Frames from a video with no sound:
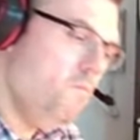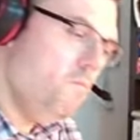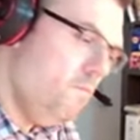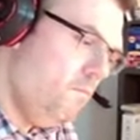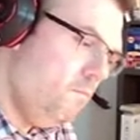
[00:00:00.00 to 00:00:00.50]

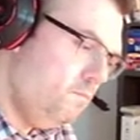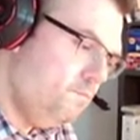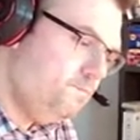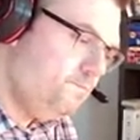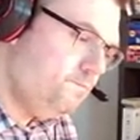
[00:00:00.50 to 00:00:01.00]

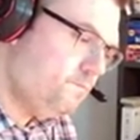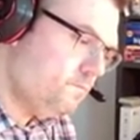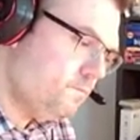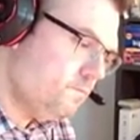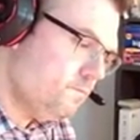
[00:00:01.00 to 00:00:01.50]

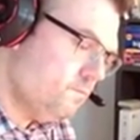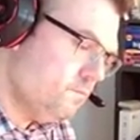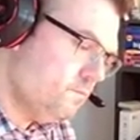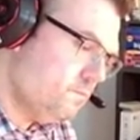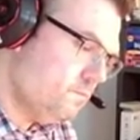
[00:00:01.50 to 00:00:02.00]

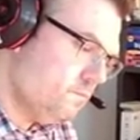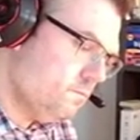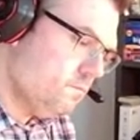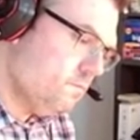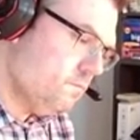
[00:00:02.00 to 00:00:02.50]

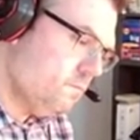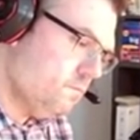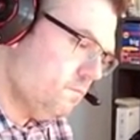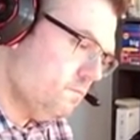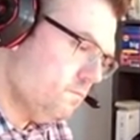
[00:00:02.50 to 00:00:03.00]

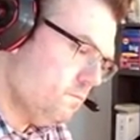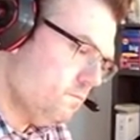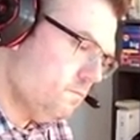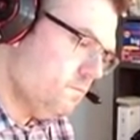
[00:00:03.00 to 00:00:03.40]
No one is speaking in this clip.